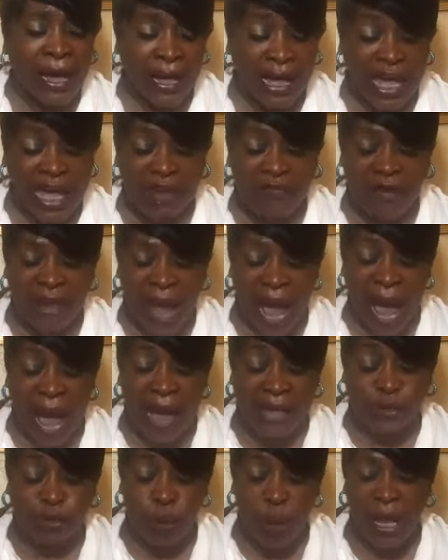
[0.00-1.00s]
Even
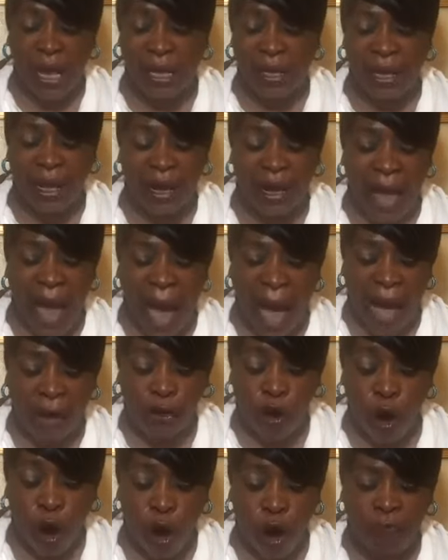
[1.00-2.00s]
as as we look
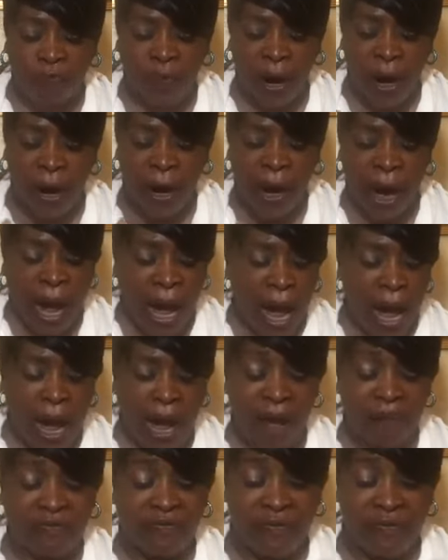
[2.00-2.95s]
out over uh,